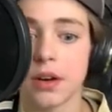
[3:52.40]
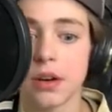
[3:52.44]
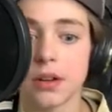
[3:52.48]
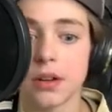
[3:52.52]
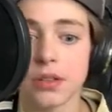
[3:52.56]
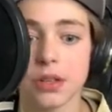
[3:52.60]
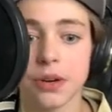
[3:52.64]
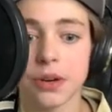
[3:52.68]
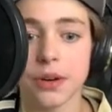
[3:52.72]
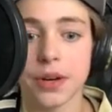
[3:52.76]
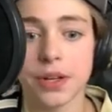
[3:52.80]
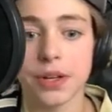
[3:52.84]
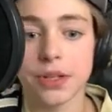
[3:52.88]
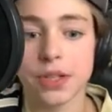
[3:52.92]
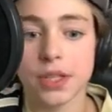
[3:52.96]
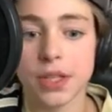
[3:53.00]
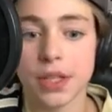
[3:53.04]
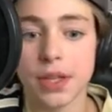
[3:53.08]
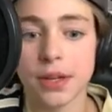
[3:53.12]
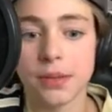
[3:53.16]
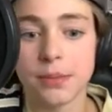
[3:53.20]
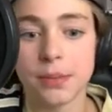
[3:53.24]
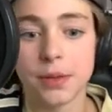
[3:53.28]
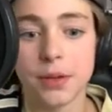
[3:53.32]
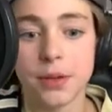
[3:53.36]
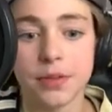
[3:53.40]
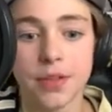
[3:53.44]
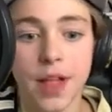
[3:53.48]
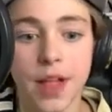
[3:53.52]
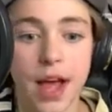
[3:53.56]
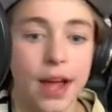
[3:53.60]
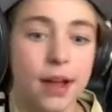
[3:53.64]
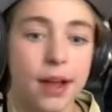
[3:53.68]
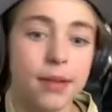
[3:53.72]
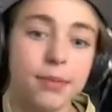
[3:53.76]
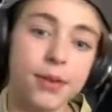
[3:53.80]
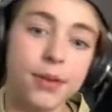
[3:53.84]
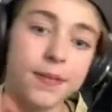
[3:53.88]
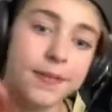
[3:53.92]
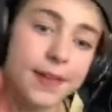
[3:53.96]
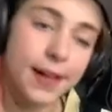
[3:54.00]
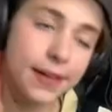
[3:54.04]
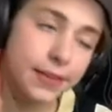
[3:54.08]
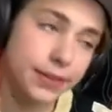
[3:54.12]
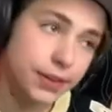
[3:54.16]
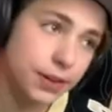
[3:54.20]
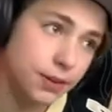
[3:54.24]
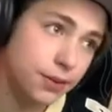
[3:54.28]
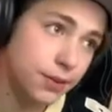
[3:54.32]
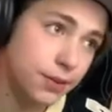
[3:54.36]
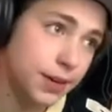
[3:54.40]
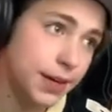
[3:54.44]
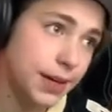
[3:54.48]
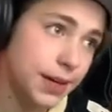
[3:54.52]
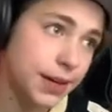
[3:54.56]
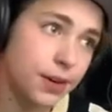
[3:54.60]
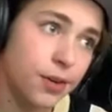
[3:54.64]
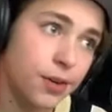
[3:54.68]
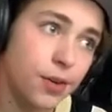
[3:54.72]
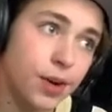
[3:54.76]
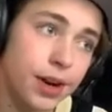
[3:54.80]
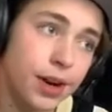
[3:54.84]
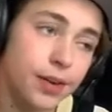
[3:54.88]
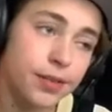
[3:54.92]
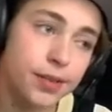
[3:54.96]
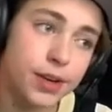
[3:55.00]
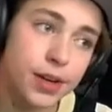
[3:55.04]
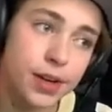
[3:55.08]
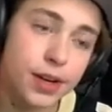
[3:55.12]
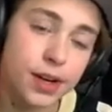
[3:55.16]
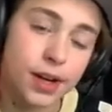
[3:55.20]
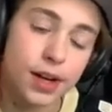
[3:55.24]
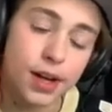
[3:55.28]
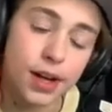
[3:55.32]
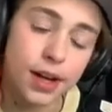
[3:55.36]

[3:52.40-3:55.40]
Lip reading: When you see it, move that little ring or whatever,